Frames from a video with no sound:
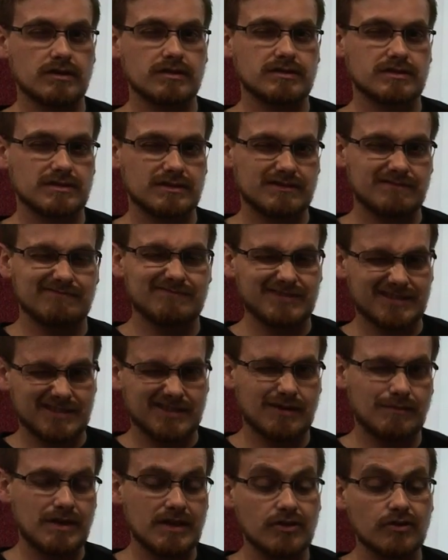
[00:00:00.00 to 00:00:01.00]
It's
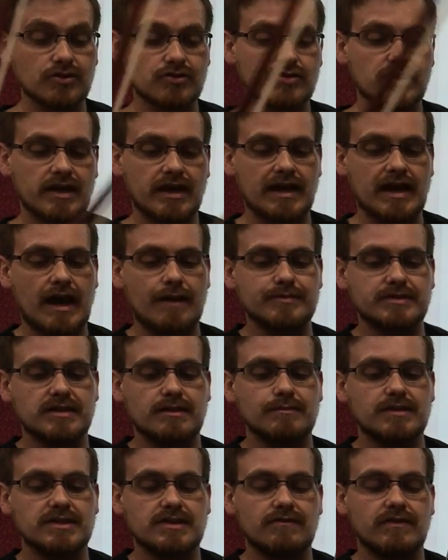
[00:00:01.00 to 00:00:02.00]
going to be a little tricky
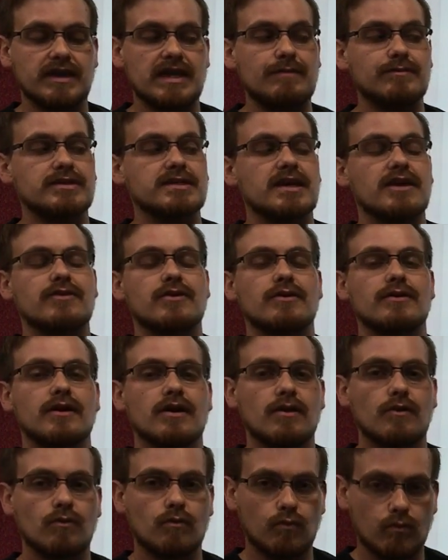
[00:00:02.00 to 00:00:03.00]
concept. Let's see if we can keep it together.
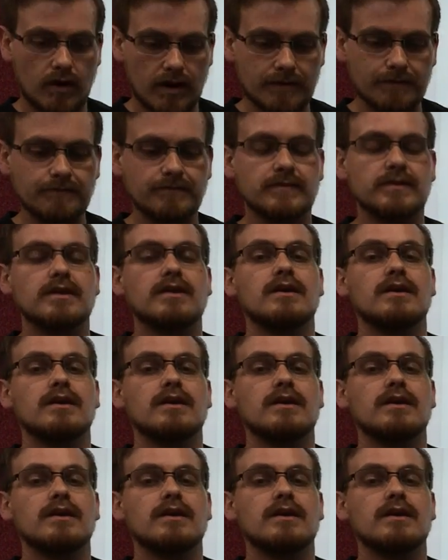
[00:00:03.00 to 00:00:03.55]
1,